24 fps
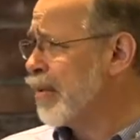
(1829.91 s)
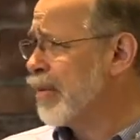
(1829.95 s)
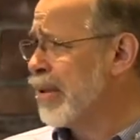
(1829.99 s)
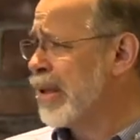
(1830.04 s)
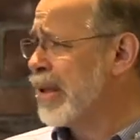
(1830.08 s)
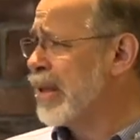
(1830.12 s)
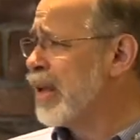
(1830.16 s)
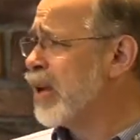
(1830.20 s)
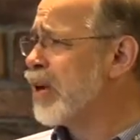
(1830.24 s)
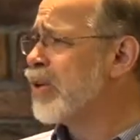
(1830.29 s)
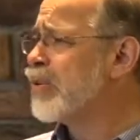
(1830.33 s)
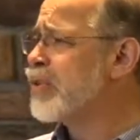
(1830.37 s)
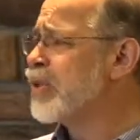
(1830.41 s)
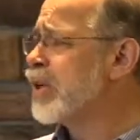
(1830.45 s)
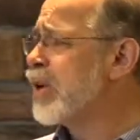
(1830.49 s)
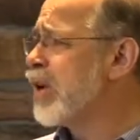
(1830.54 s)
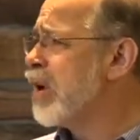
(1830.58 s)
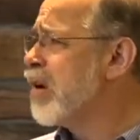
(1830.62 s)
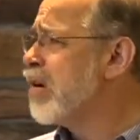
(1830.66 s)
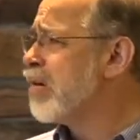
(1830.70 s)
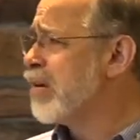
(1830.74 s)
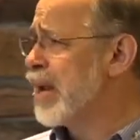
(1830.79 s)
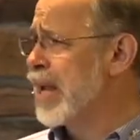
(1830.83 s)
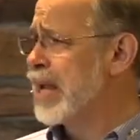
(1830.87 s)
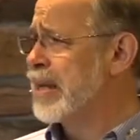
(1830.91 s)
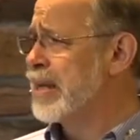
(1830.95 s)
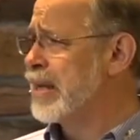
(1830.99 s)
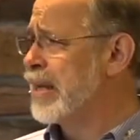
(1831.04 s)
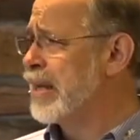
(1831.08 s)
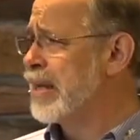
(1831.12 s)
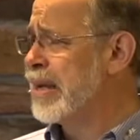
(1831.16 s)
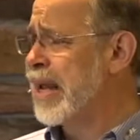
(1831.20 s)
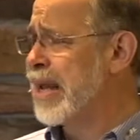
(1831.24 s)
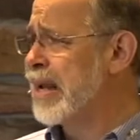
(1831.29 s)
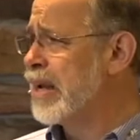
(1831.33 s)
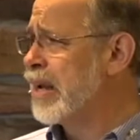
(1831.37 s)
Years ago,
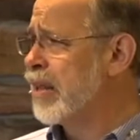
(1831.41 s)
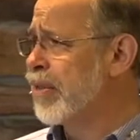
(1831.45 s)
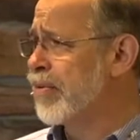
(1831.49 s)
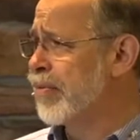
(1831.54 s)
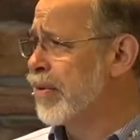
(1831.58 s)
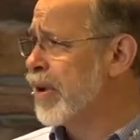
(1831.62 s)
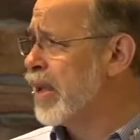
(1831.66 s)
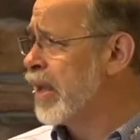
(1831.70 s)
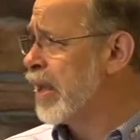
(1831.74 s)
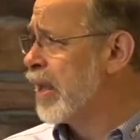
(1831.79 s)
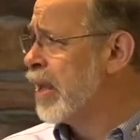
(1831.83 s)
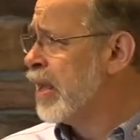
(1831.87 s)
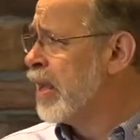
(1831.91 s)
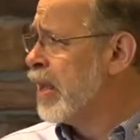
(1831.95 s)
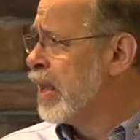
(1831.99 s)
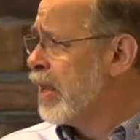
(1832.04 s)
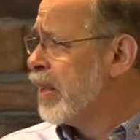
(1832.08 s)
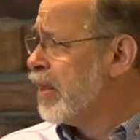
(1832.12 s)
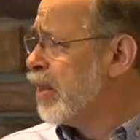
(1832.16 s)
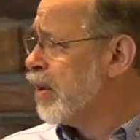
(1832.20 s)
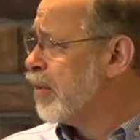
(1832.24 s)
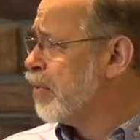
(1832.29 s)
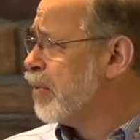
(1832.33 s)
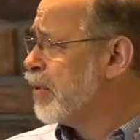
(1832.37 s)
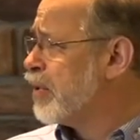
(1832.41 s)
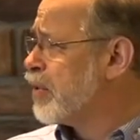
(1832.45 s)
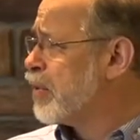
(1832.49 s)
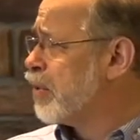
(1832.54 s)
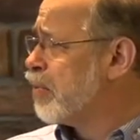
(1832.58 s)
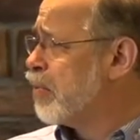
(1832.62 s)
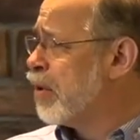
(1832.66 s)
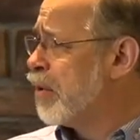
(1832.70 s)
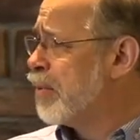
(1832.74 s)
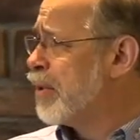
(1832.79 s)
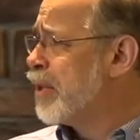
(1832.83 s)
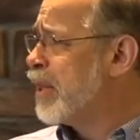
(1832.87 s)
1993, there was a
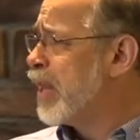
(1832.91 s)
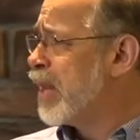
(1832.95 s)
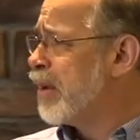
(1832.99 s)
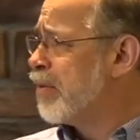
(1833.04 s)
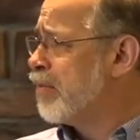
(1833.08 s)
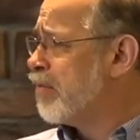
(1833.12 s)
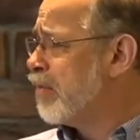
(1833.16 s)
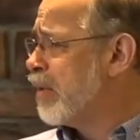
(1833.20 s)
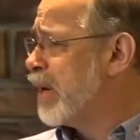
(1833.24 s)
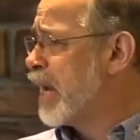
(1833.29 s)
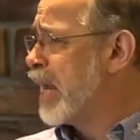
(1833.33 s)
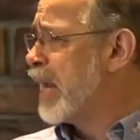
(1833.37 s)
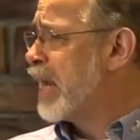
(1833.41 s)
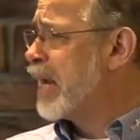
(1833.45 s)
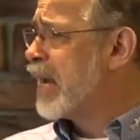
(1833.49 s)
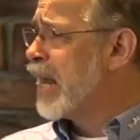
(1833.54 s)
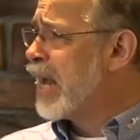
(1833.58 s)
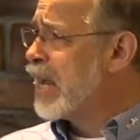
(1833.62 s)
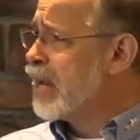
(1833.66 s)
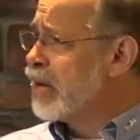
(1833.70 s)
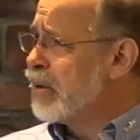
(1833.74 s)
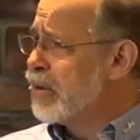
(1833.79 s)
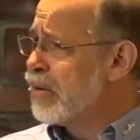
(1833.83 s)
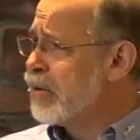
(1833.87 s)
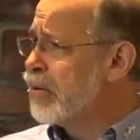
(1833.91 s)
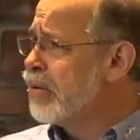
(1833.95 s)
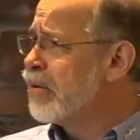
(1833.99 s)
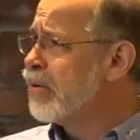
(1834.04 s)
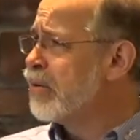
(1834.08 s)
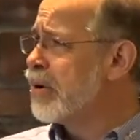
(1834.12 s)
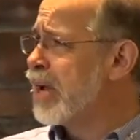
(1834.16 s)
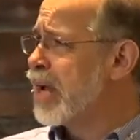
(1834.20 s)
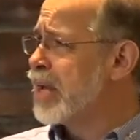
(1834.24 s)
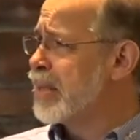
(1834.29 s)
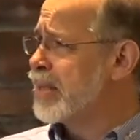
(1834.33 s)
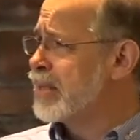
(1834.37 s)
woman that Renee and I knew
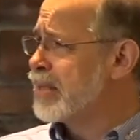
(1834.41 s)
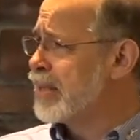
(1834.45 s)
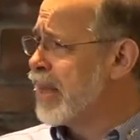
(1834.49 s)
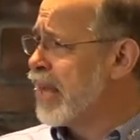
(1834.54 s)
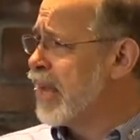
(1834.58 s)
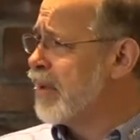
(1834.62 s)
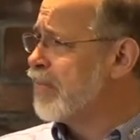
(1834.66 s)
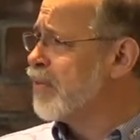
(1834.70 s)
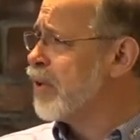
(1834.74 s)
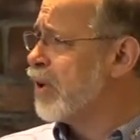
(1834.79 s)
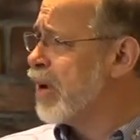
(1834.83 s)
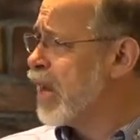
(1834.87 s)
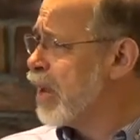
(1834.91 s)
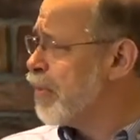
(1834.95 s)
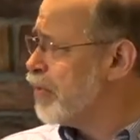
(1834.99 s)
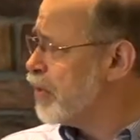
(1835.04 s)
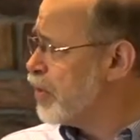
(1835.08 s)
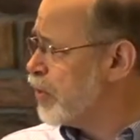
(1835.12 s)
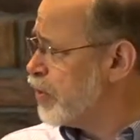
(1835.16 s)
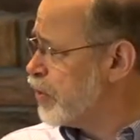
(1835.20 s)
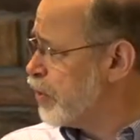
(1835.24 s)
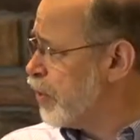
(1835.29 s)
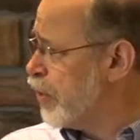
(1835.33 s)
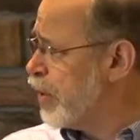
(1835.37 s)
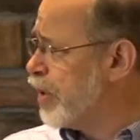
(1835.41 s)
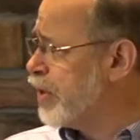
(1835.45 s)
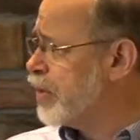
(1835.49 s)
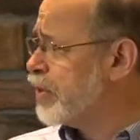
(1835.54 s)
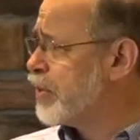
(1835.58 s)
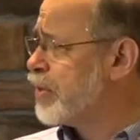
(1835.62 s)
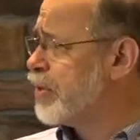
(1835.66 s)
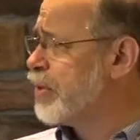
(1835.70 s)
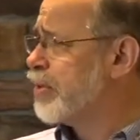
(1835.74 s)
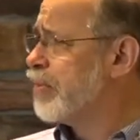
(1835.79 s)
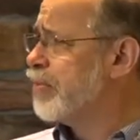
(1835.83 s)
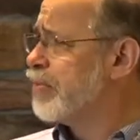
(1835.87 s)
who got saved. Her name is
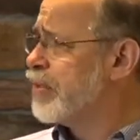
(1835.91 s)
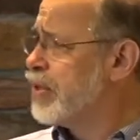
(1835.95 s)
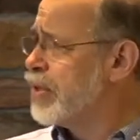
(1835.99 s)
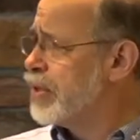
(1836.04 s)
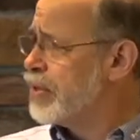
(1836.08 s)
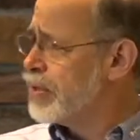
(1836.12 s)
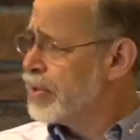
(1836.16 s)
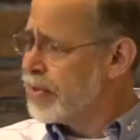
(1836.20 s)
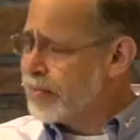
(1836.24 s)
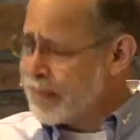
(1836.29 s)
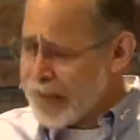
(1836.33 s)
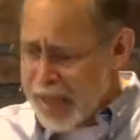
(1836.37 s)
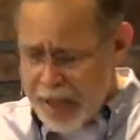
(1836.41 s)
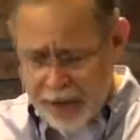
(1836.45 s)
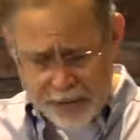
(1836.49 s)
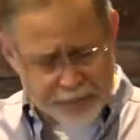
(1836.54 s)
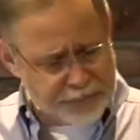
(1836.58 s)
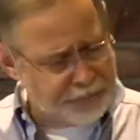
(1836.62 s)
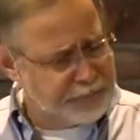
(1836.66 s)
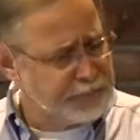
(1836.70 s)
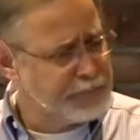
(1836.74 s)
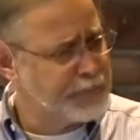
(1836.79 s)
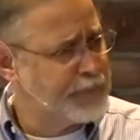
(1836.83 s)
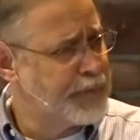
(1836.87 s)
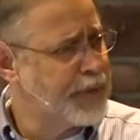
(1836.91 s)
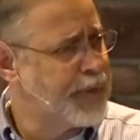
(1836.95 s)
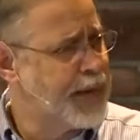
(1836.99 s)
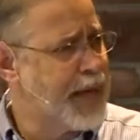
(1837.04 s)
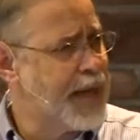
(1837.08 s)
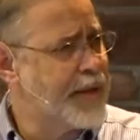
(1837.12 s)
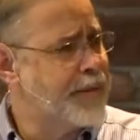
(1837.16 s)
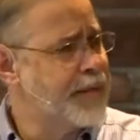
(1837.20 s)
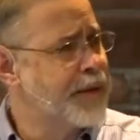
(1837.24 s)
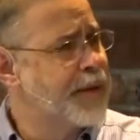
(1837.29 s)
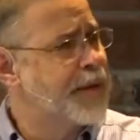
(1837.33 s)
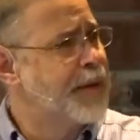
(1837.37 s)
Joyce. She's now in
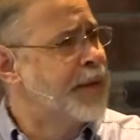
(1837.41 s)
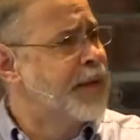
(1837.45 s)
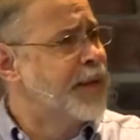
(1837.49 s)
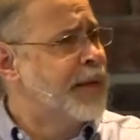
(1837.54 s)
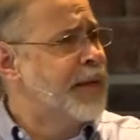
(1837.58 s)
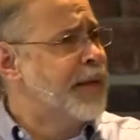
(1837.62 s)
heaven.